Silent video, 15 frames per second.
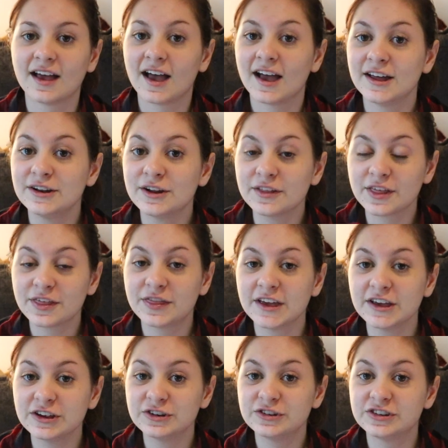Another
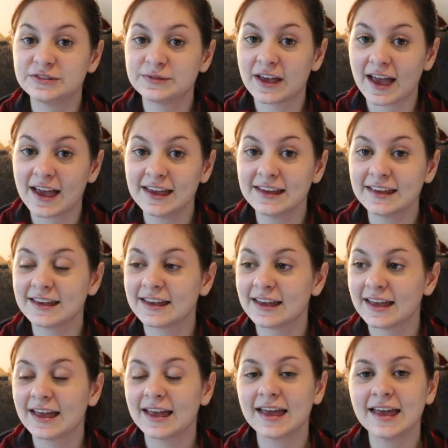thing you should take
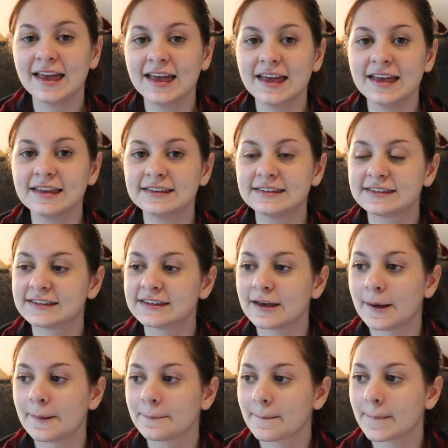is
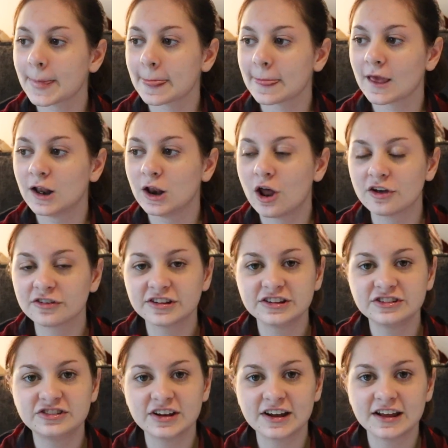
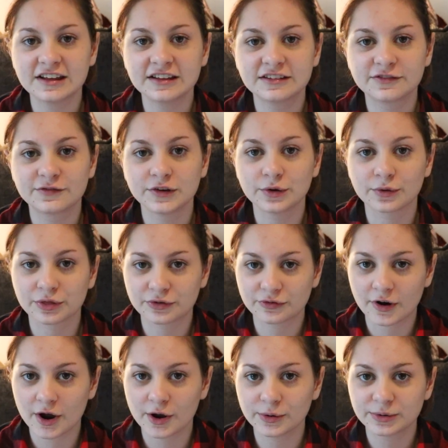lozenges for your
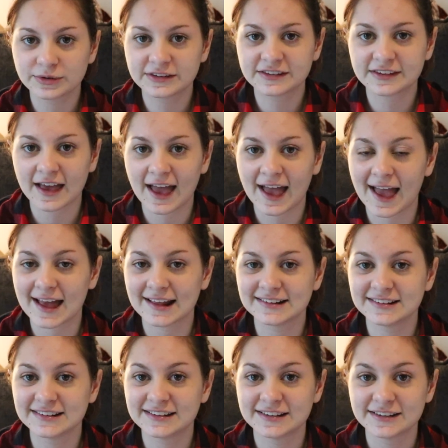throat
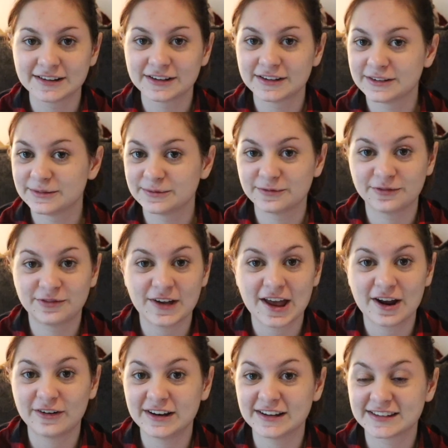and
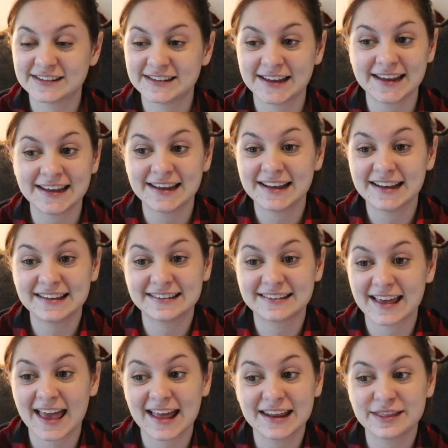various teas,
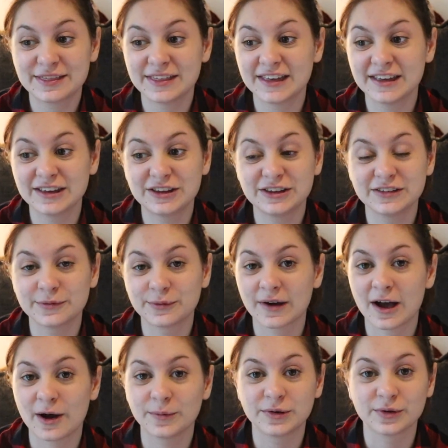anything that will
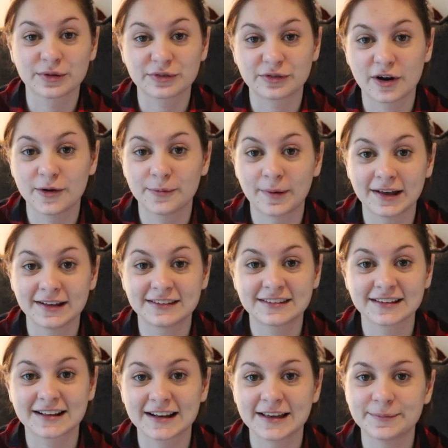help your throat
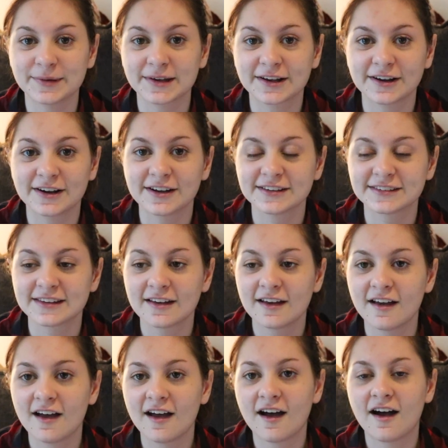basically, because
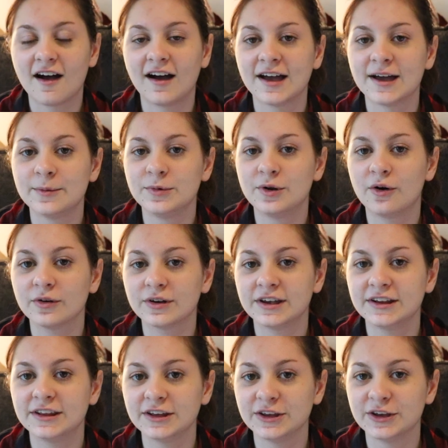I am not
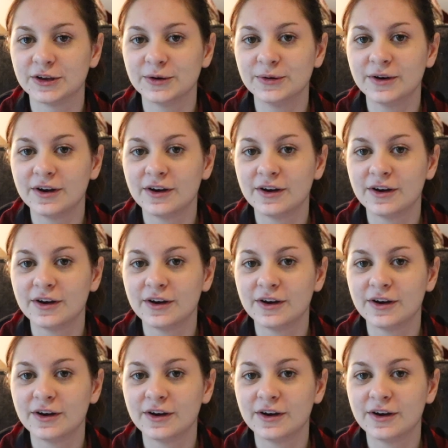kidding you,